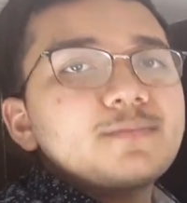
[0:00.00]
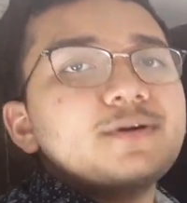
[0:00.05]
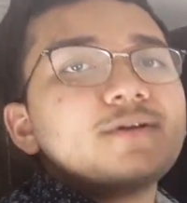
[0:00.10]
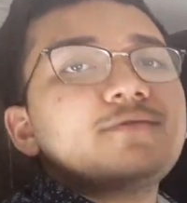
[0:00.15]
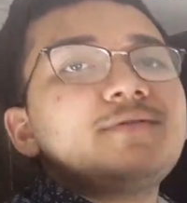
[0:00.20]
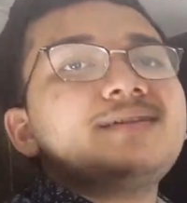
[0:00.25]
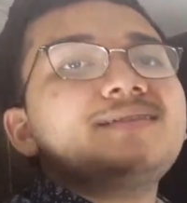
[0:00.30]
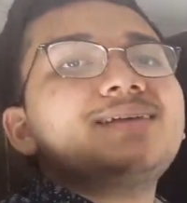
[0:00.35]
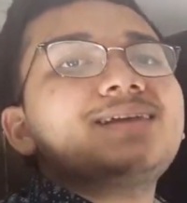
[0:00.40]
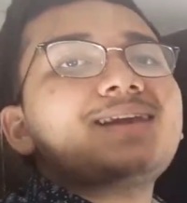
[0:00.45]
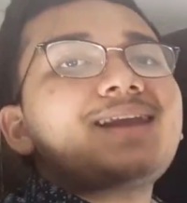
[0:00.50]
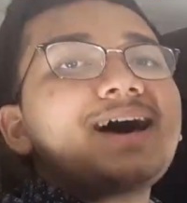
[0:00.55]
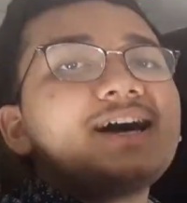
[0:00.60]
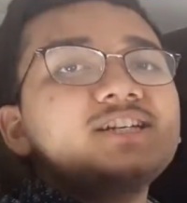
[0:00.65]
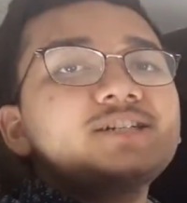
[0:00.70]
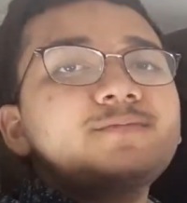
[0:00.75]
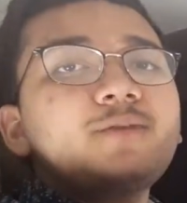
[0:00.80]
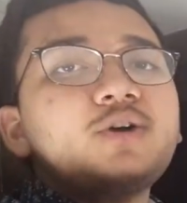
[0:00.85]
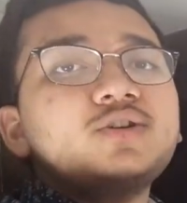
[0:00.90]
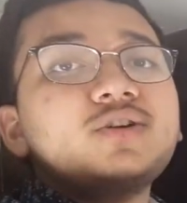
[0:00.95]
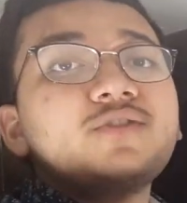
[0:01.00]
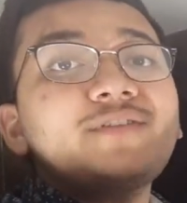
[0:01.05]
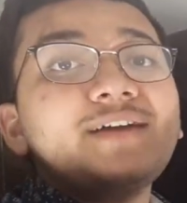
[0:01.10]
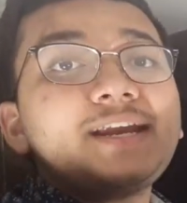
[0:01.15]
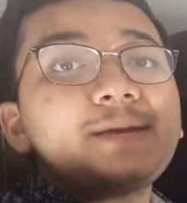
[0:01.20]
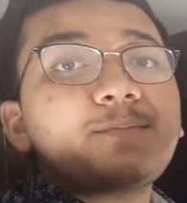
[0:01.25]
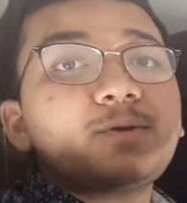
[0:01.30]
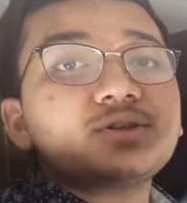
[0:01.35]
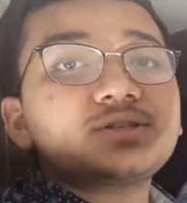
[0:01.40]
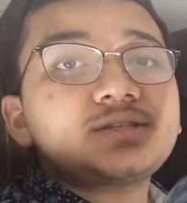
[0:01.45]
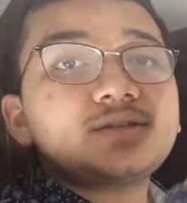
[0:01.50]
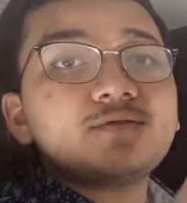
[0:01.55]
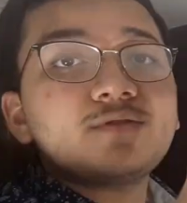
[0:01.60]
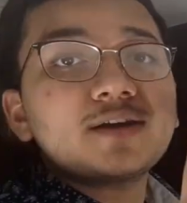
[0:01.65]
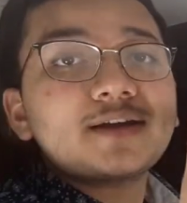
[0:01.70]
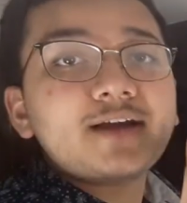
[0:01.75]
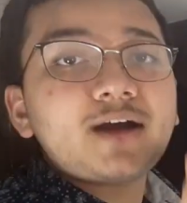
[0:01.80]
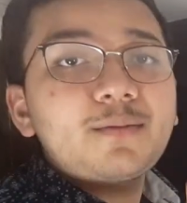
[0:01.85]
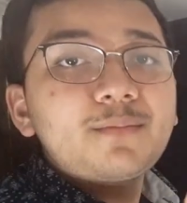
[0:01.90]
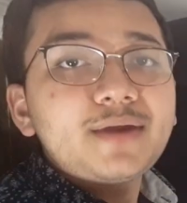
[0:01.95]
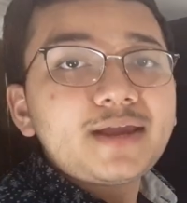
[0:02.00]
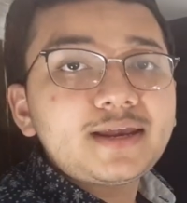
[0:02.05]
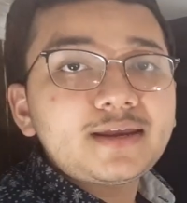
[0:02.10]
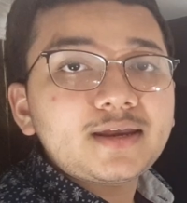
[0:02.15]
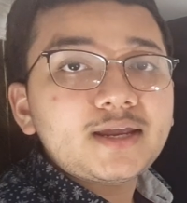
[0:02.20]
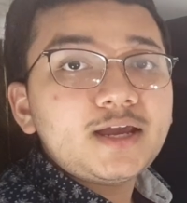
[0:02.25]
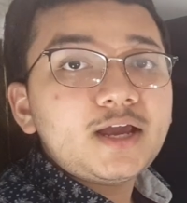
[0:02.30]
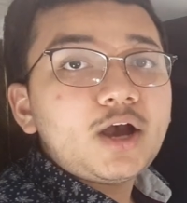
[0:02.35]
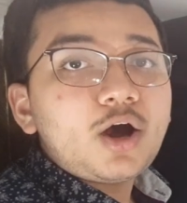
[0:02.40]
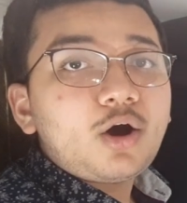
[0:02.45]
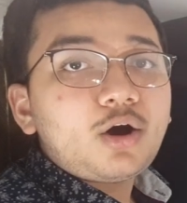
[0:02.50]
But when the large amount of Na positive will come in,